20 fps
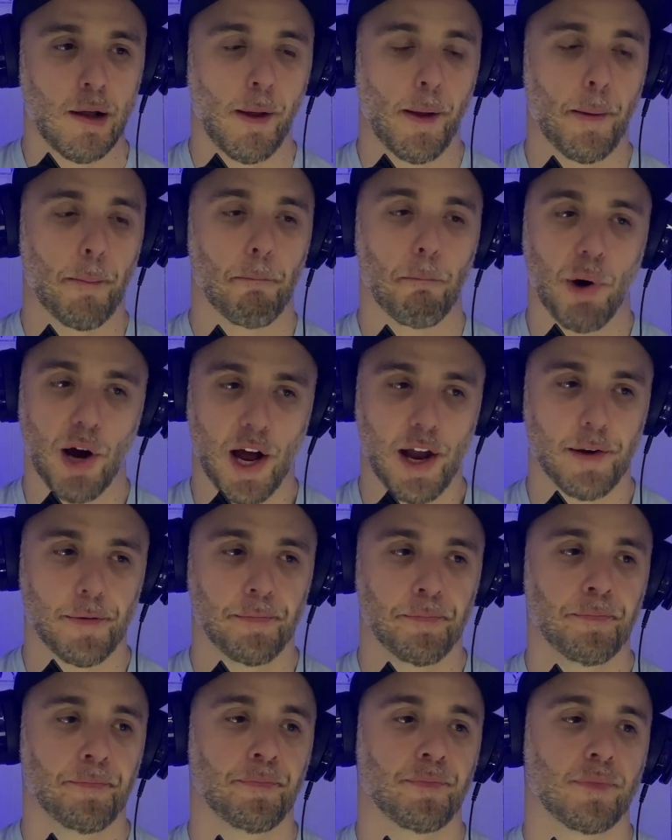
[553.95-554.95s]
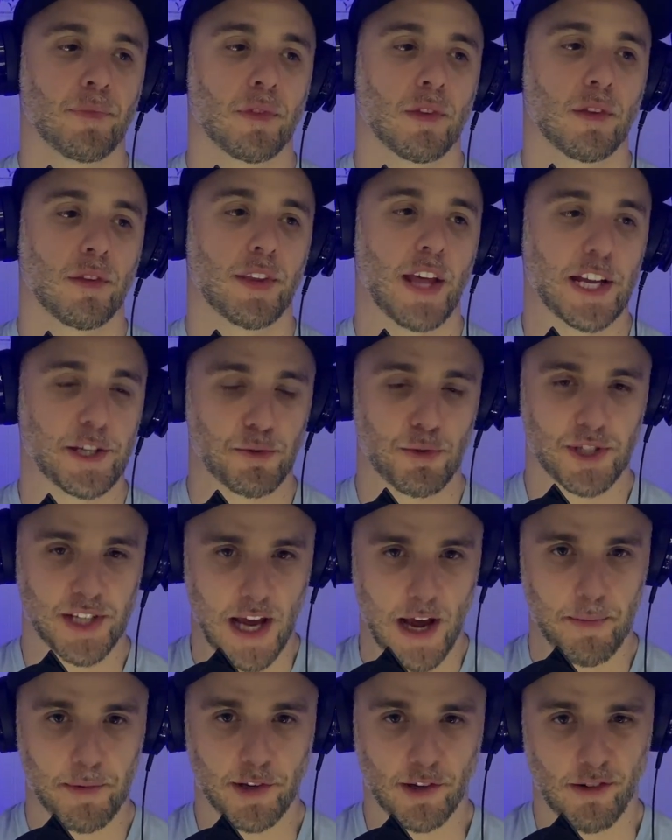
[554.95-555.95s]
But that's what's
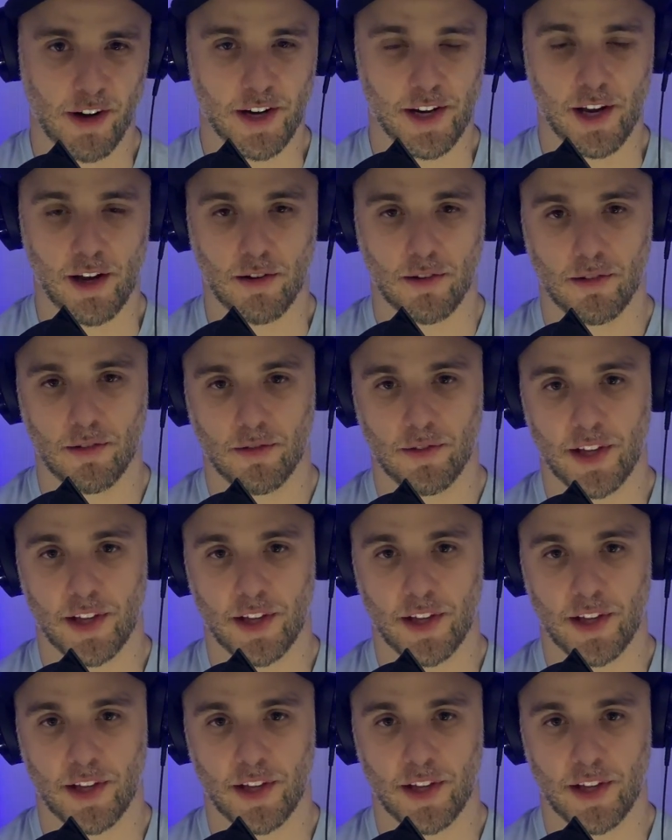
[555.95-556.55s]
happening right now.